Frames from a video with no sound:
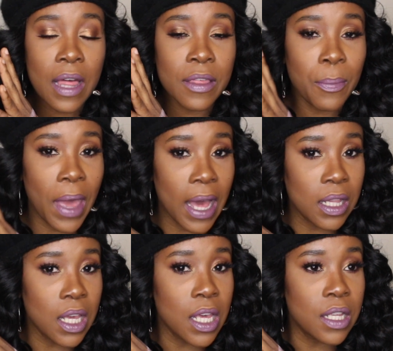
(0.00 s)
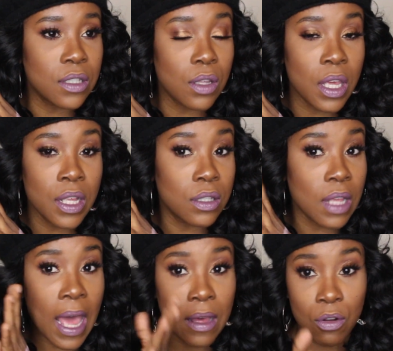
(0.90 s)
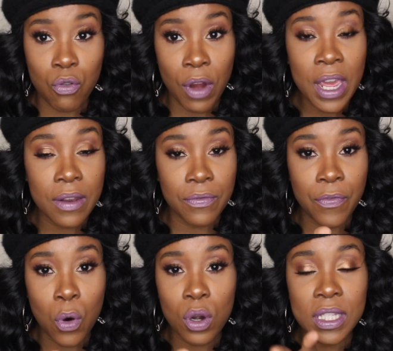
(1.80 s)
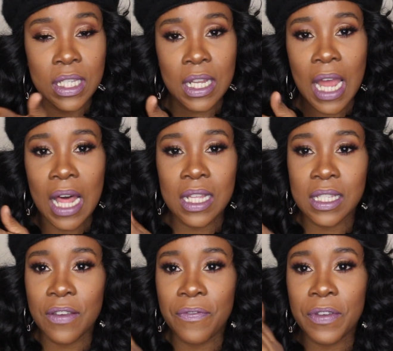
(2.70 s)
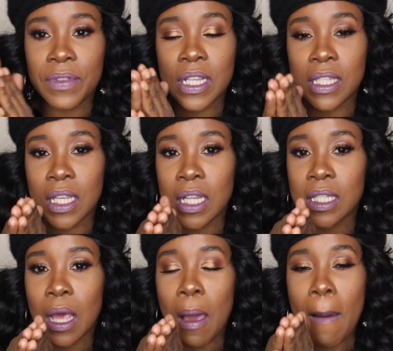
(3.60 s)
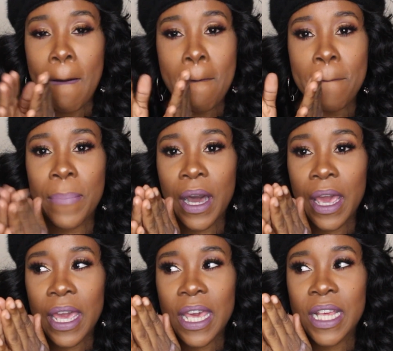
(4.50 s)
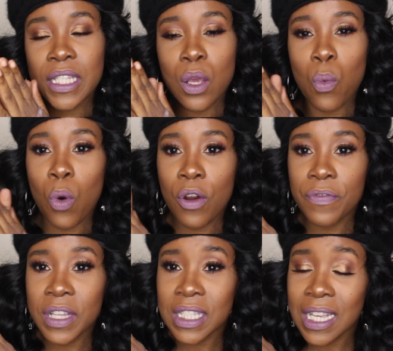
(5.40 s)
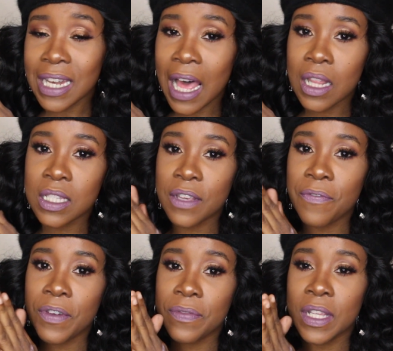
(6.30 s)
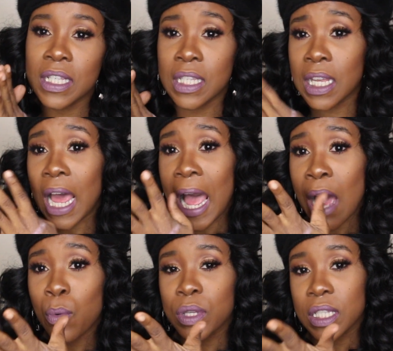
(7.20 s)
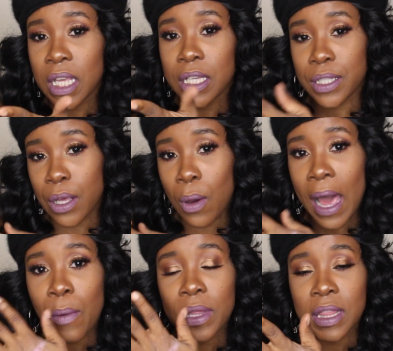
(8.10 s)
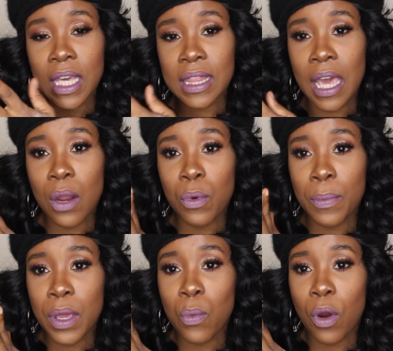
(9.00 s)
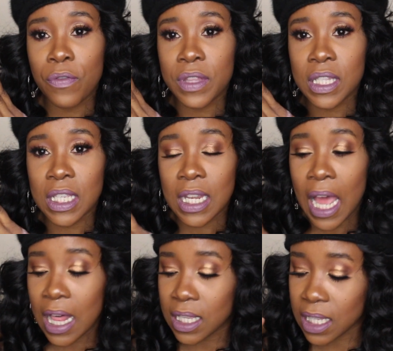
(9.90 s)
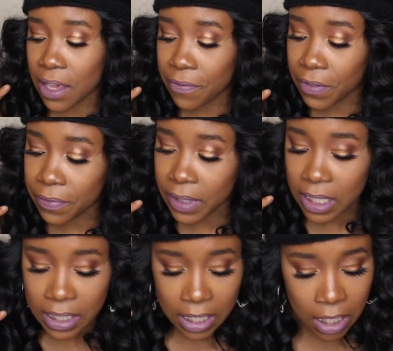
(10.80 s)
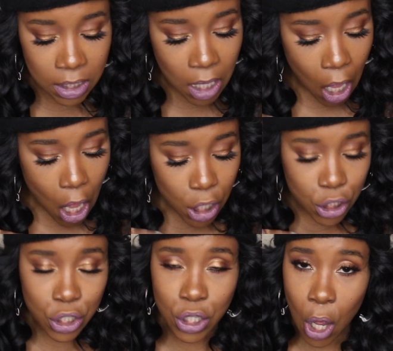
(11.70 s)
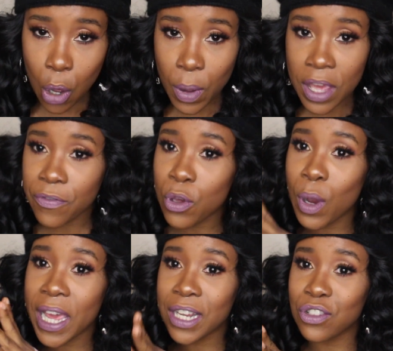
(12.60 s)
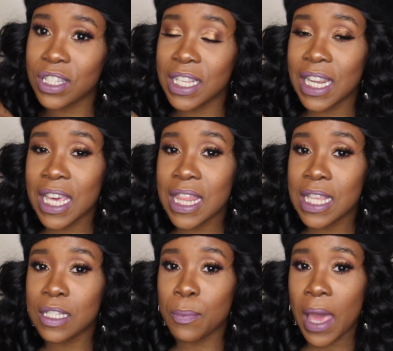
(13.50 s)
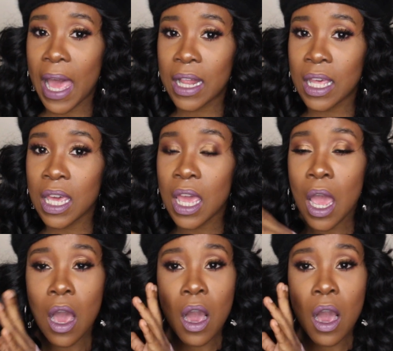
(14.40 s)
the palette is great for $10.50. But is it worth the $10.50? I would say so. I would think that it would be worth the $10.50. So if you are interested in this palette,